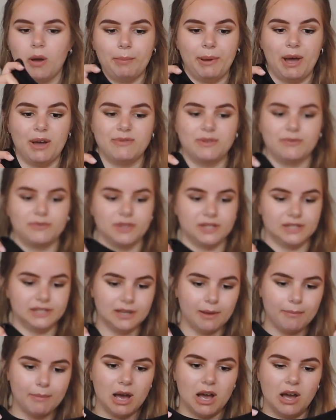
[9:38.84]
perfect for the
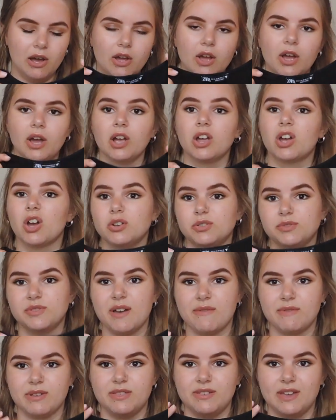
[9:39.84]
summer, goes with
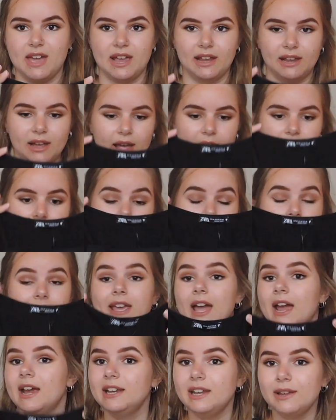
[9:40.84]
everything.
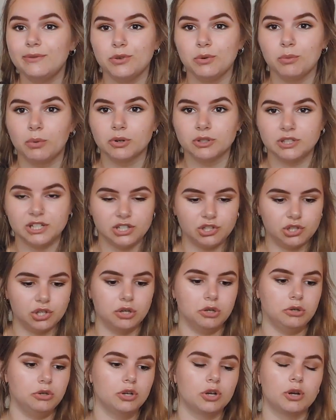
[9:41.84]
Again, if you wanted to,
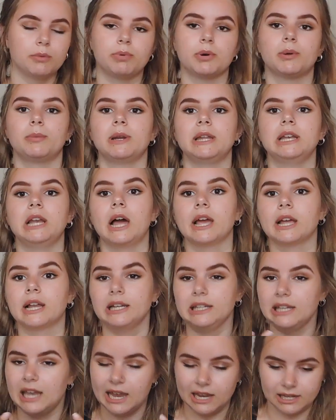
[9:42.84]
you could probably like
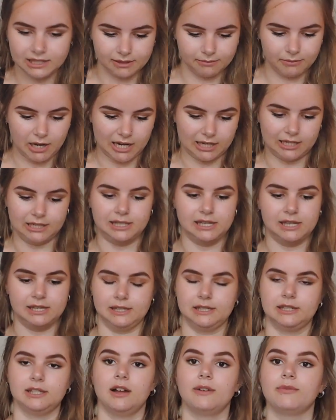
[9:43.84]
layer some necklaces and
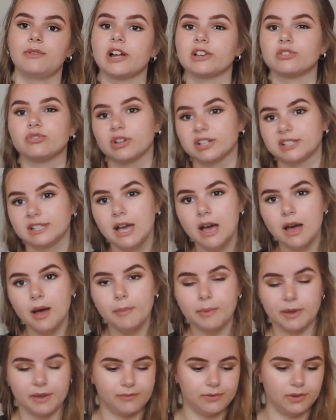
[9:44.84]
stuff and dress it up
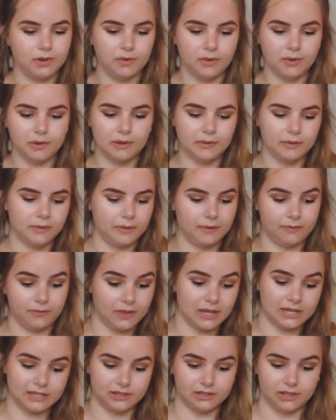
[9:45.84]
if
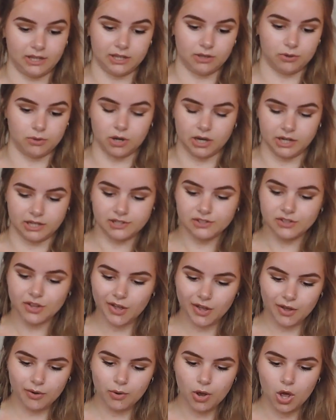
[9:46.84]
that's like your kind of
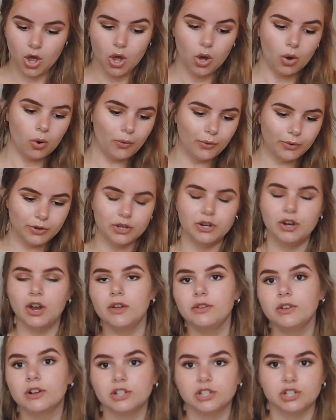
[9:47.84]
style. Or, you know,
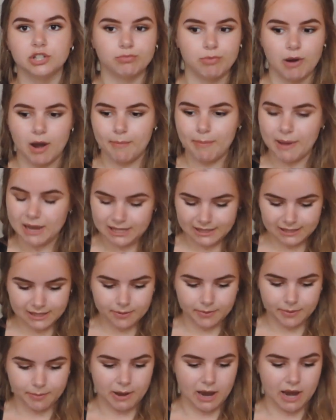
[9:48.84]
you can just wear it basic
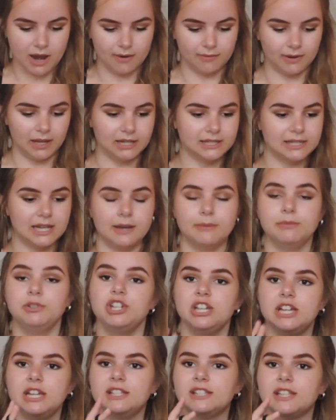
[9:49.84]
with a pair of like denim
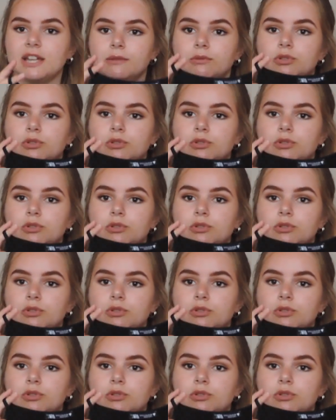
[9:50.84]
jeans, denim